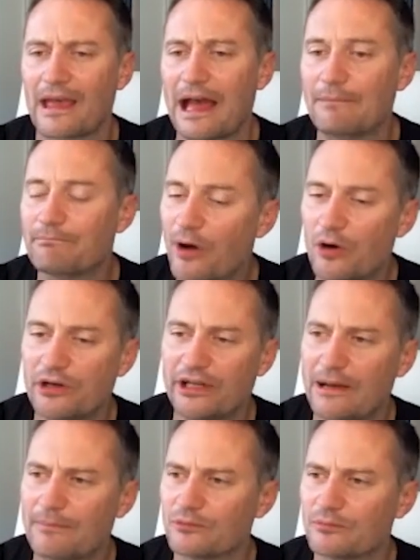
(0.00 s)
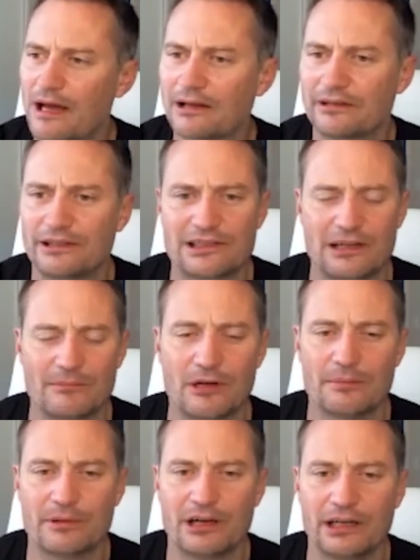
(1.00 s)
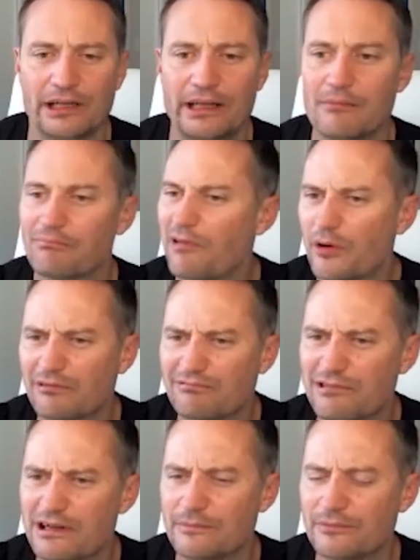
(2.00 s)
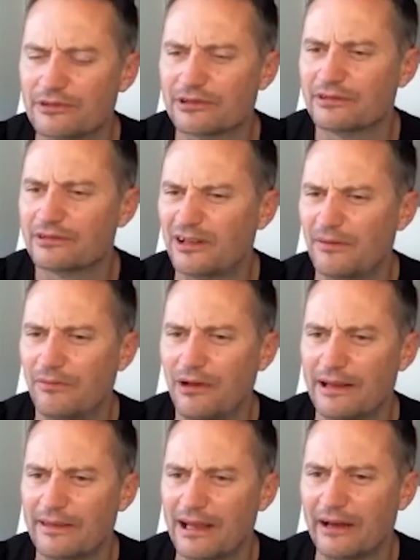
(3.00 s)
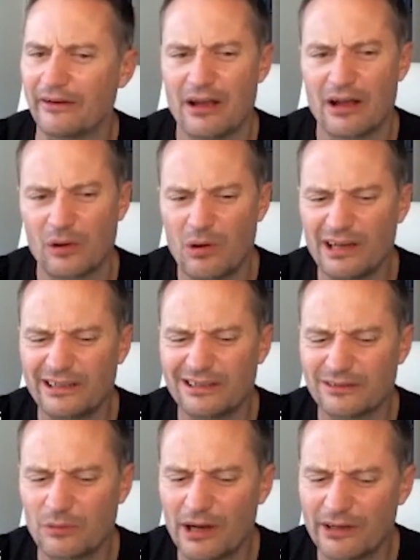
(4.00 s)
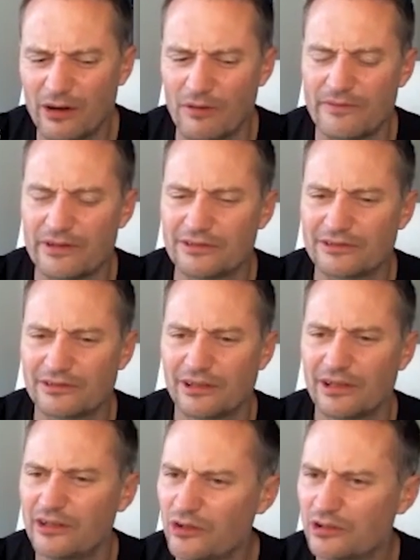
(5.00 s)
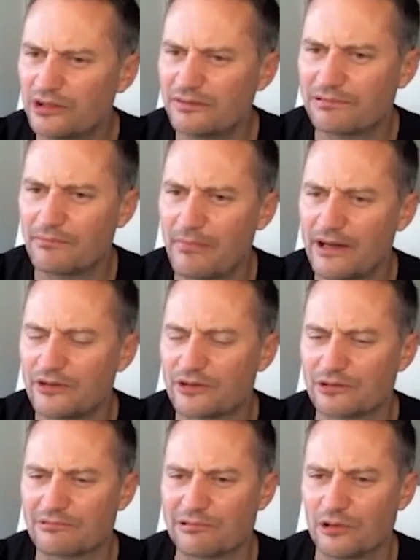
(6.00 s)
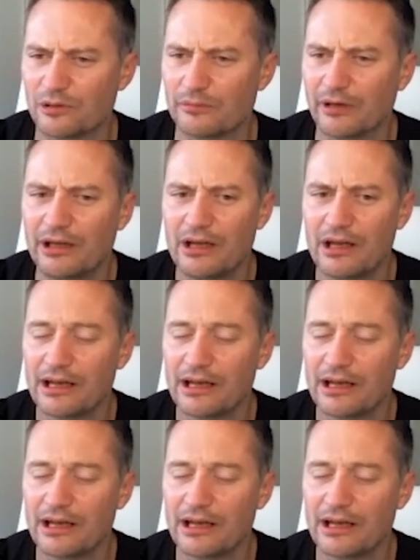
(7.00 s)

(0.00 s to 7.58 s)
And bony abnormalities come up early. Broken ribs, stuff like that. Quite obvious, usually from major trauma.